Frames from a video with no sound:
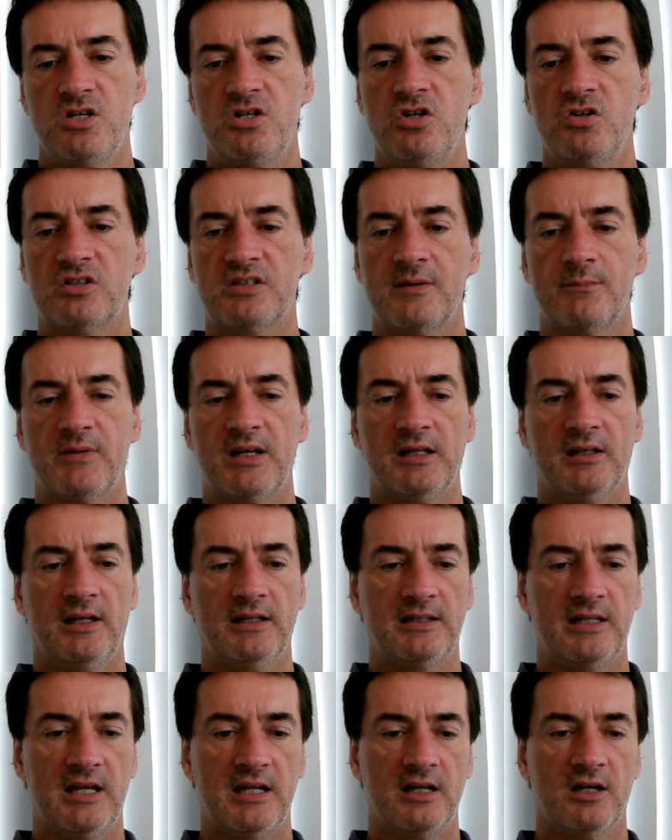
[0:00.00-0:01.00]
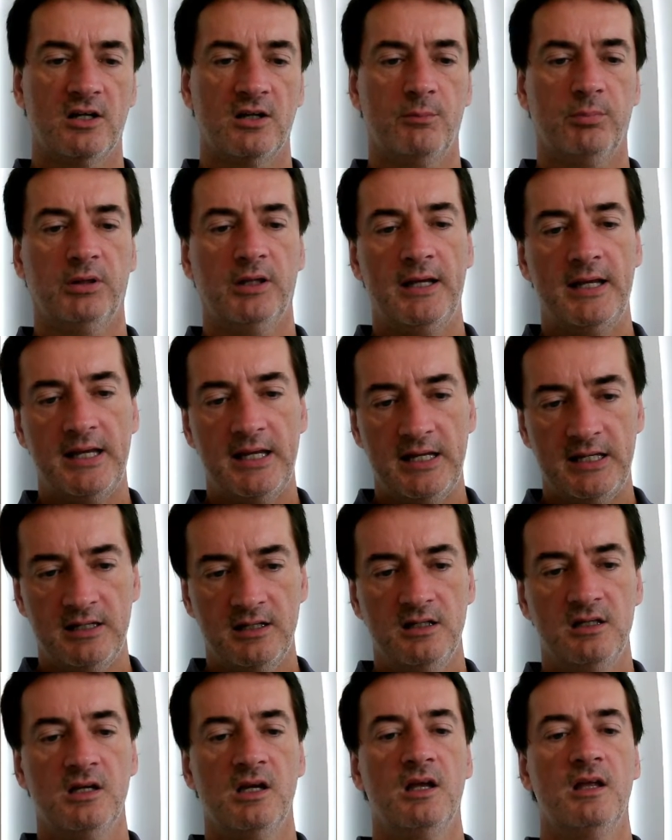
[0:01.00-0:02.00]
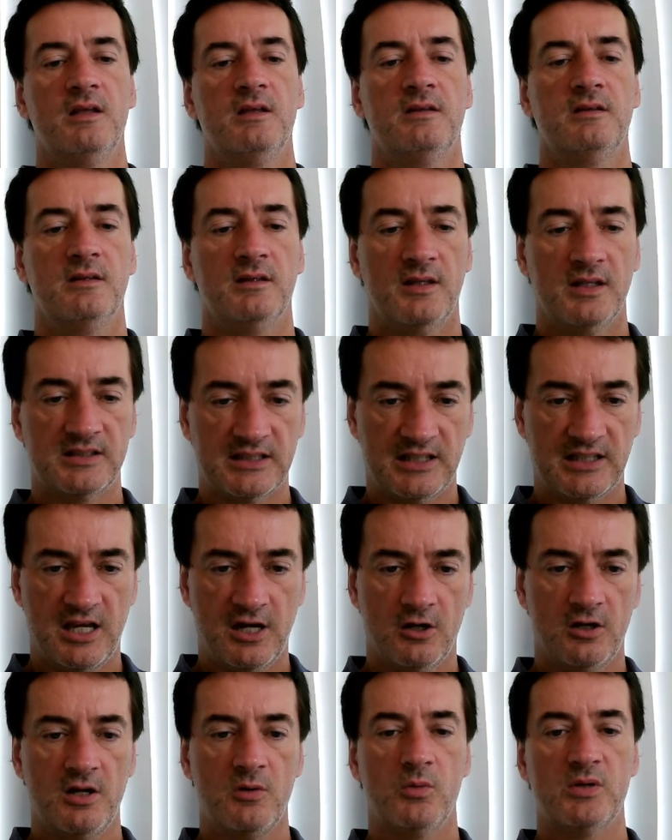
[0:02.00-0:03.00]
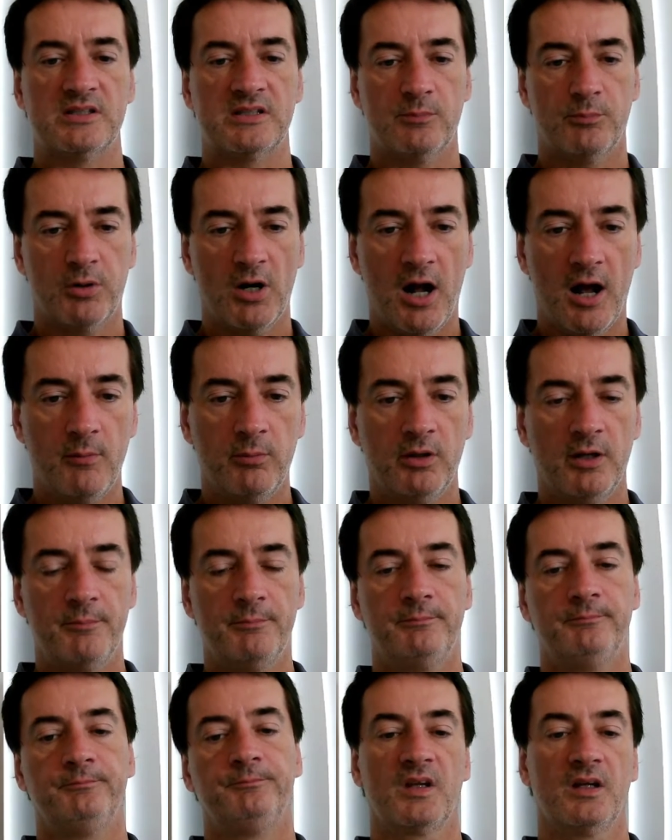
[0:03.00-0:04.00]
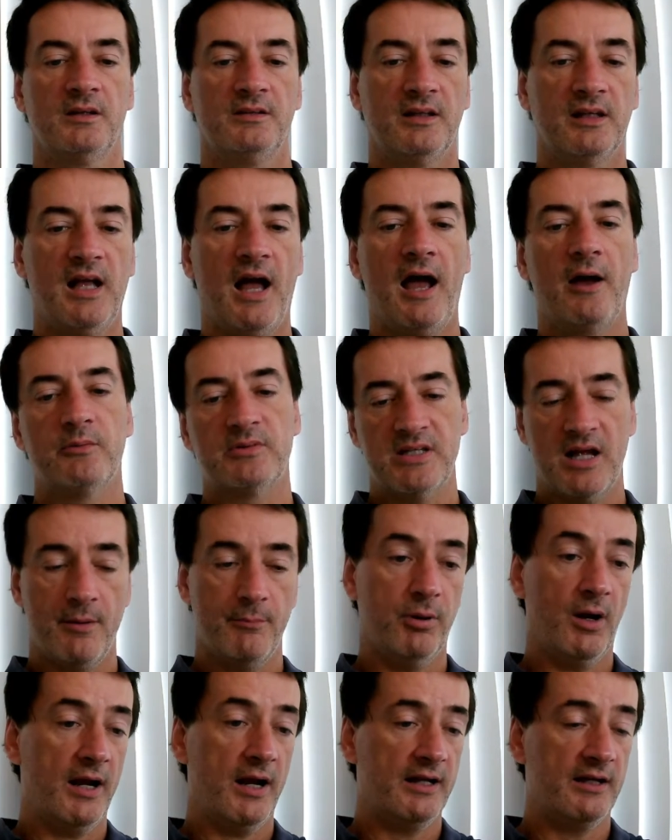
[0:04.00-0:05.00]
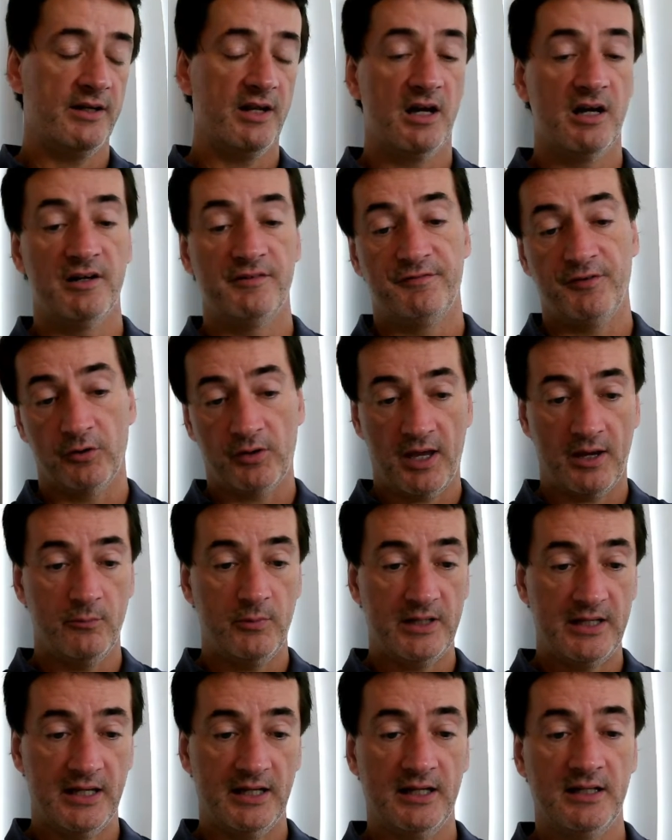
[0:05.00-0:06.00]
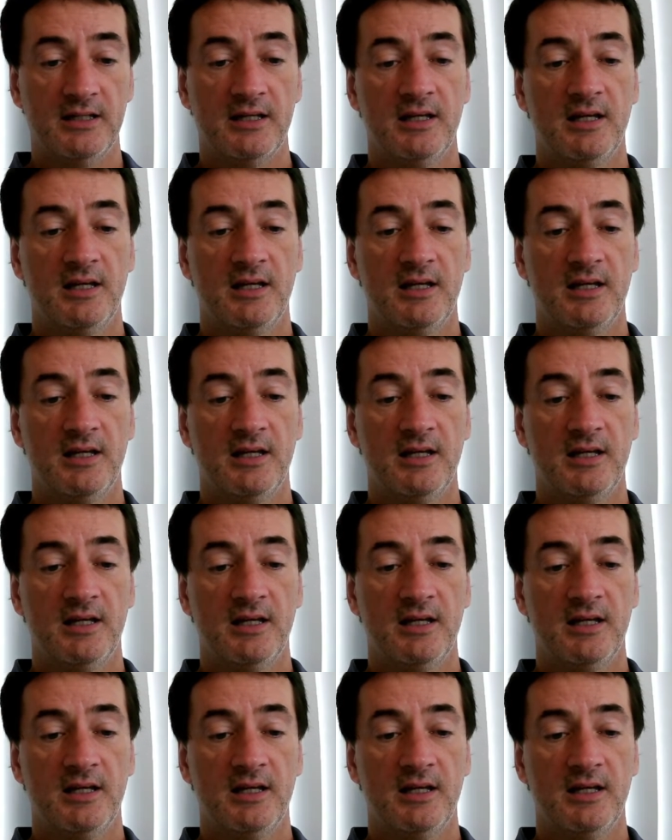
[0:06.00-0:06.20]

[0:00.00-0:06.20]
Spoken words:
do something like getting on a plane, the security was the problem. The guy was not bright enough. Okay, we get it.